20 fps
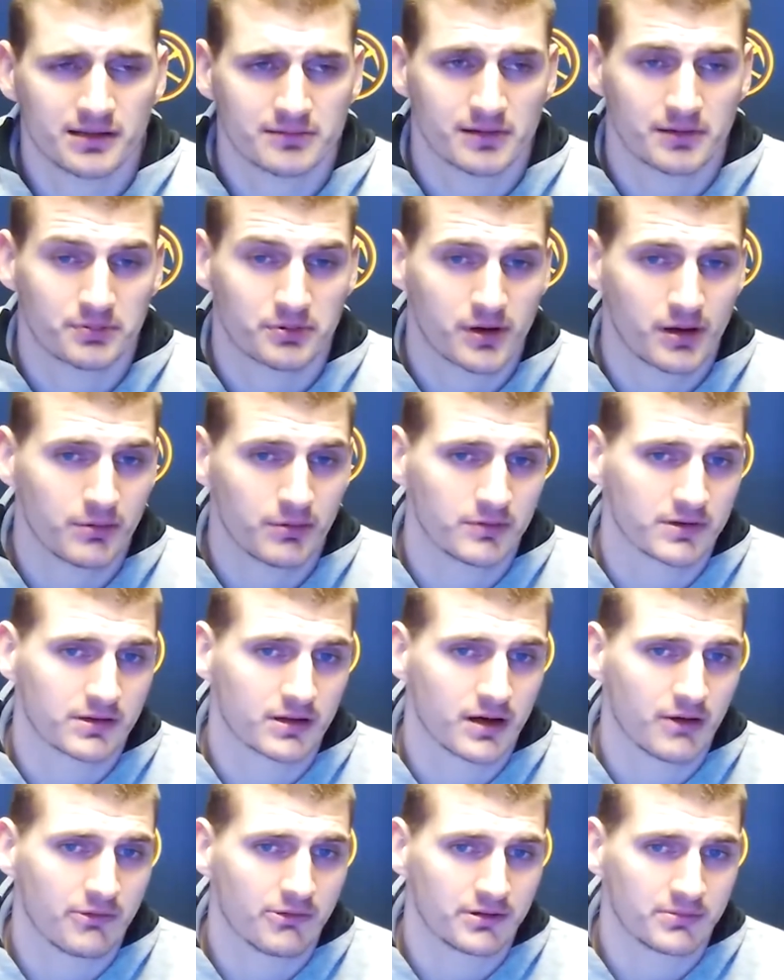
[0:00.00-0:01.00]
the problem was
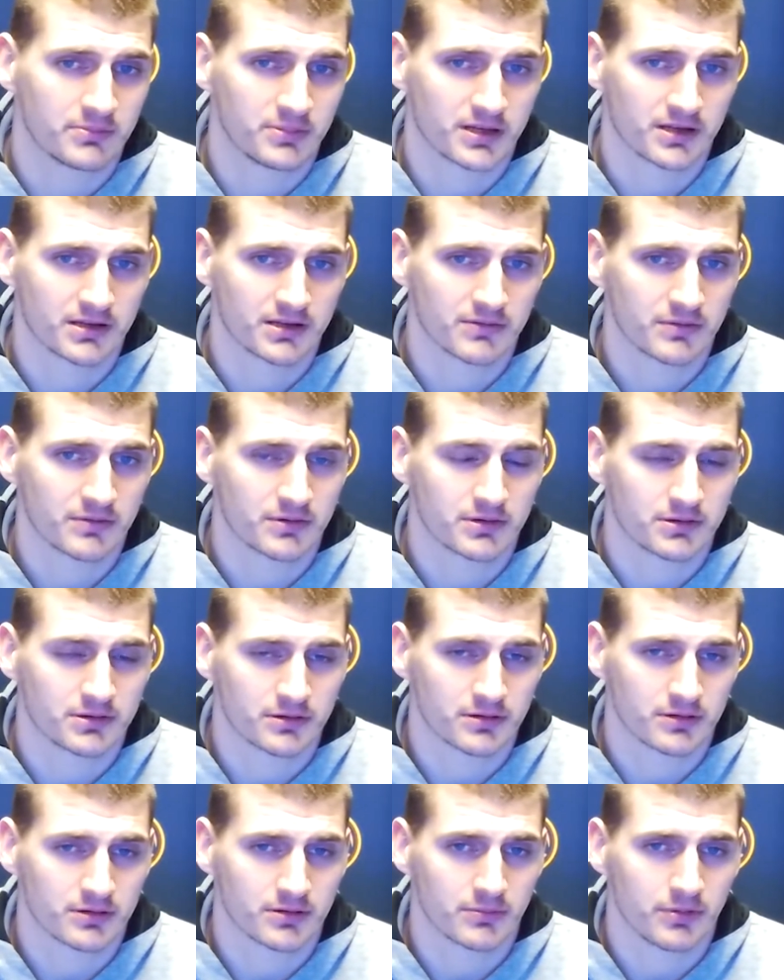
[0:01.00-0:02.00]
offense, because we were
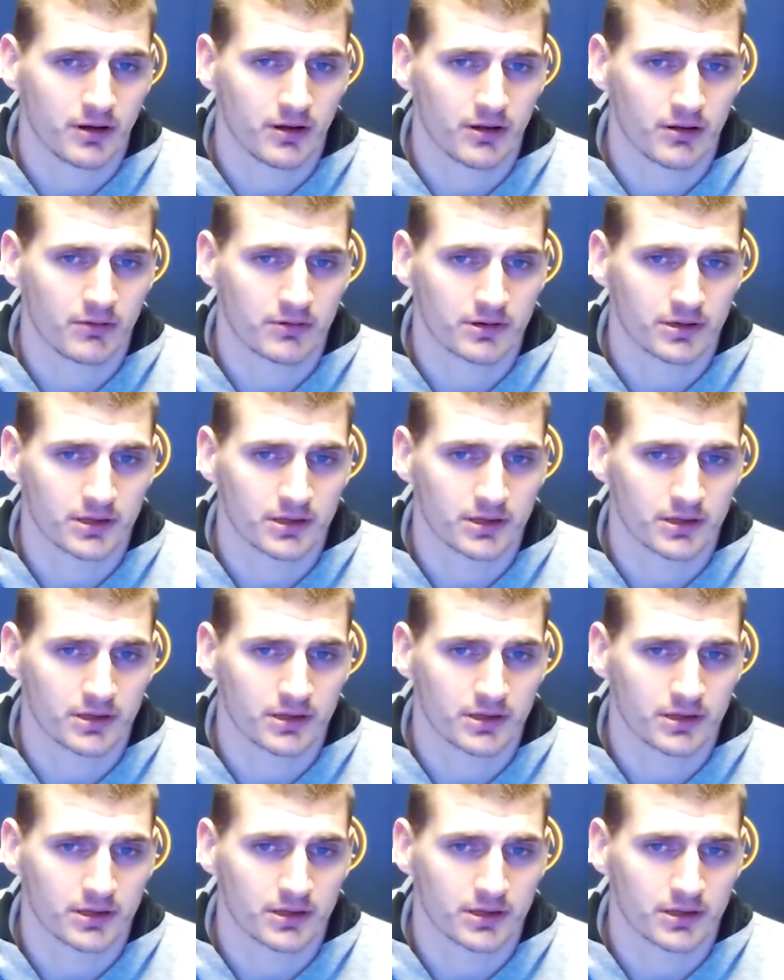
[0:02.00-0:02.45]
turning the ball over,